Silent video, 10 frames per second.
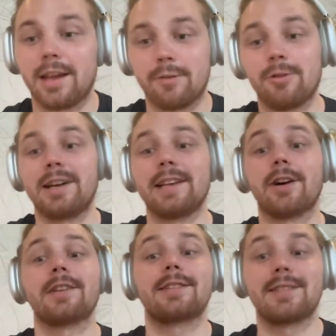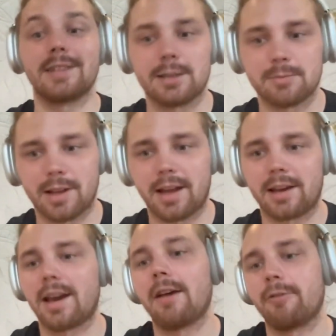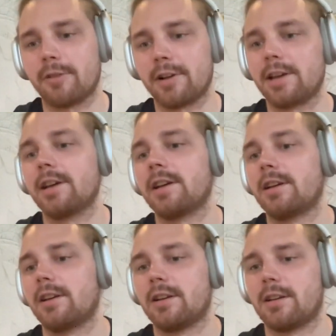it really does seem like every,